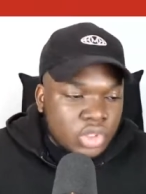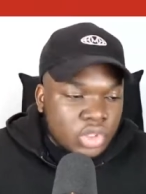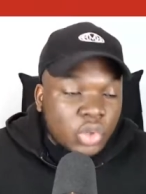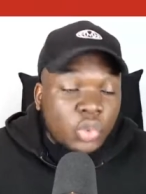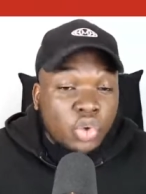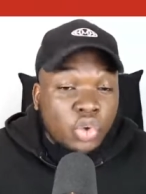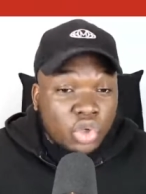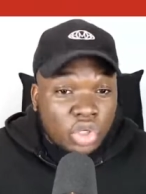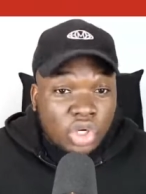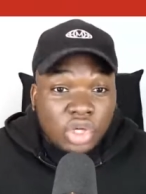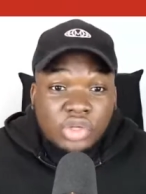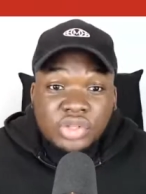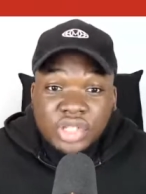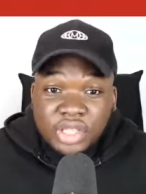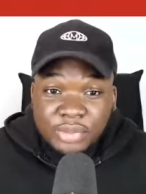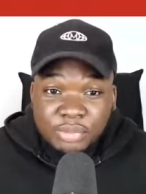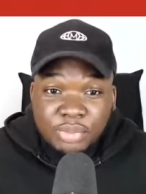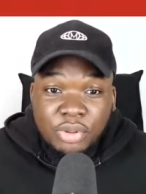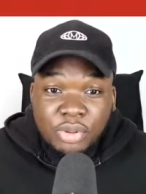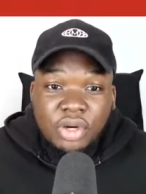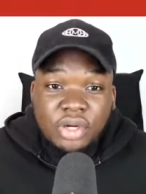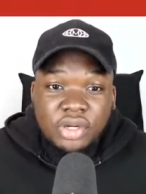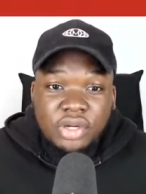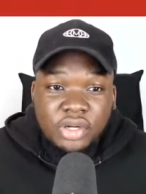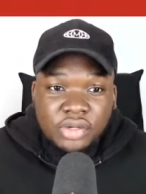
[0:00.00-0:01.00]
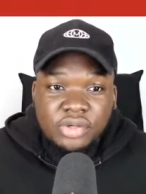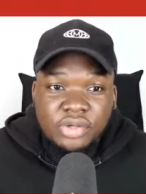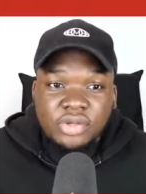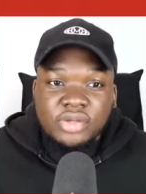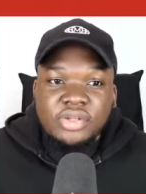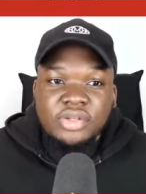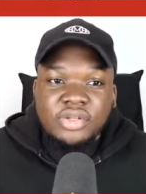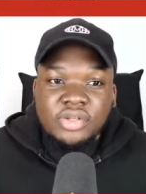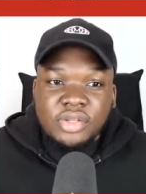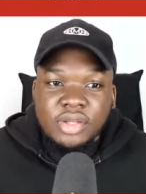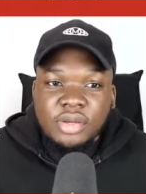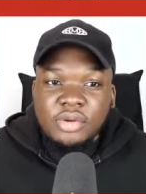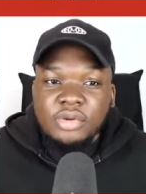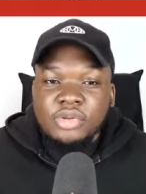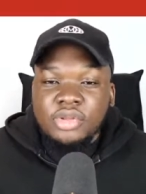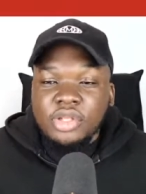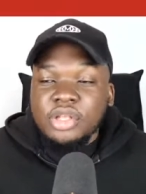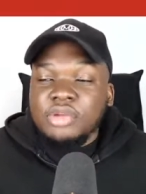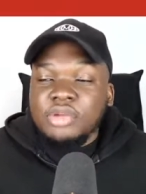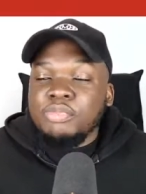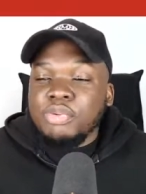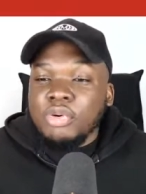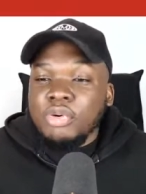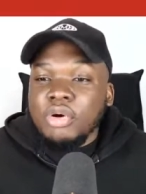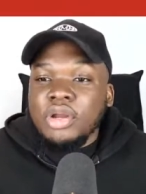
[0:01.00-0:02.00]
Wardlow did put
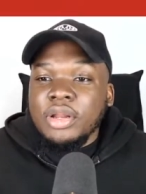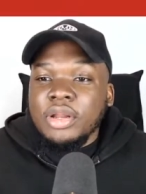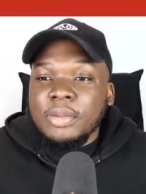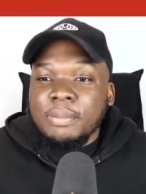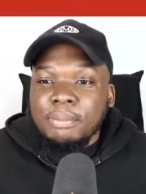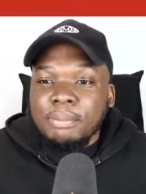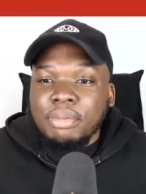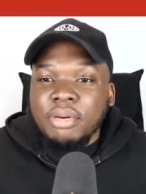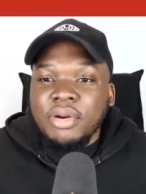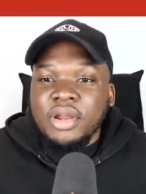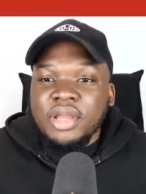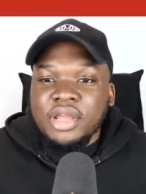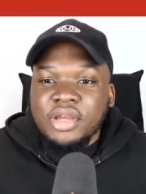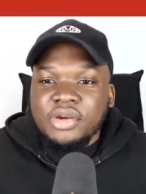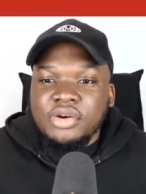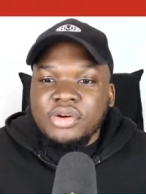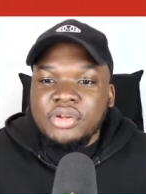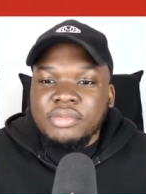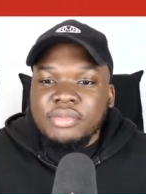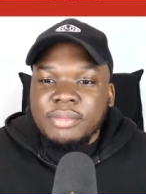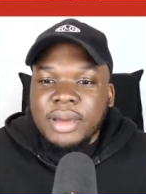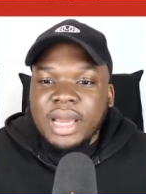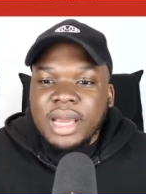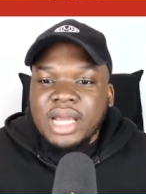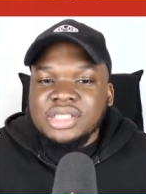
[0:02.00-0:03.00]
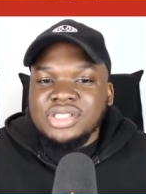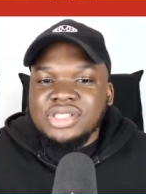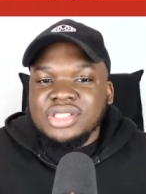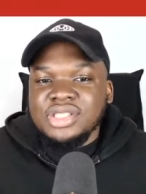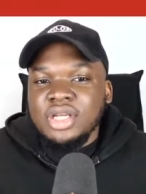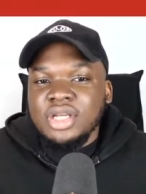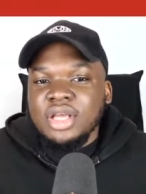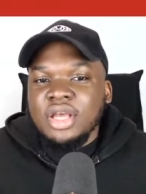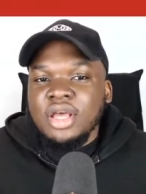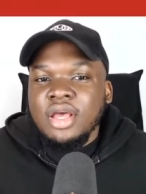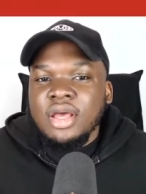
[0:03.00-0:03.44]
on a pretty good match